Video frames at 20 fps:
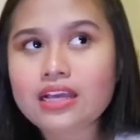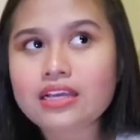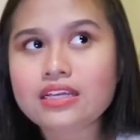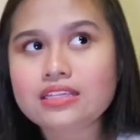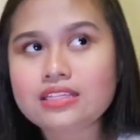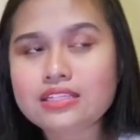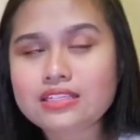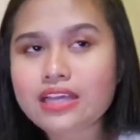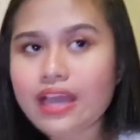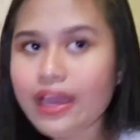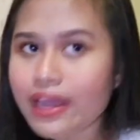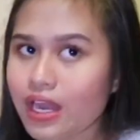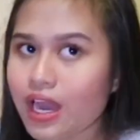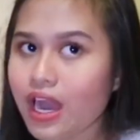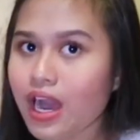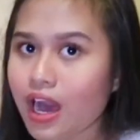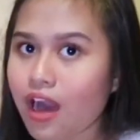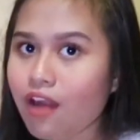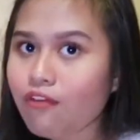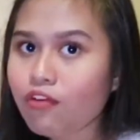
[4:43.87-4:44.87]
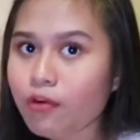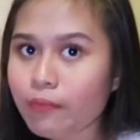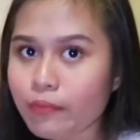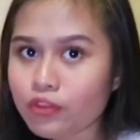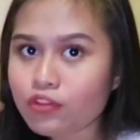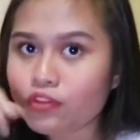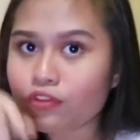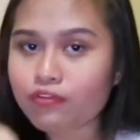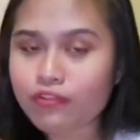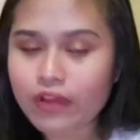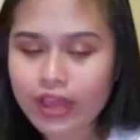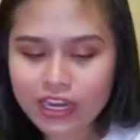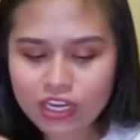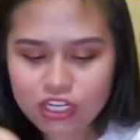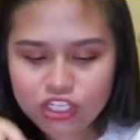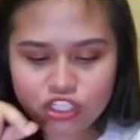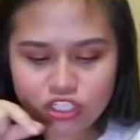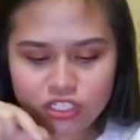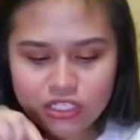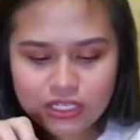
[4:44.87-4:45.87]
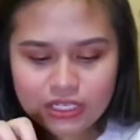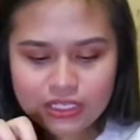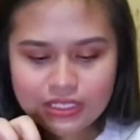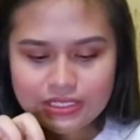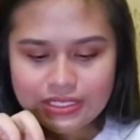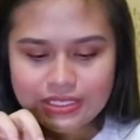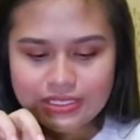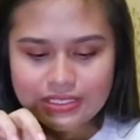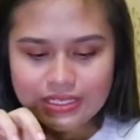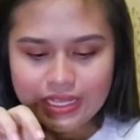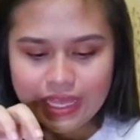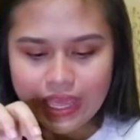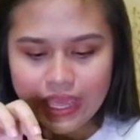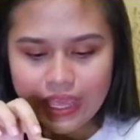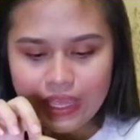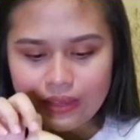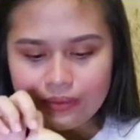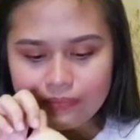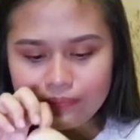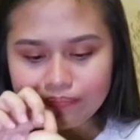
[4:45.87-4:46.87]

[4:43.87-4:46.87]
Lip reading: it's kind of hard for me to find the shillings inside.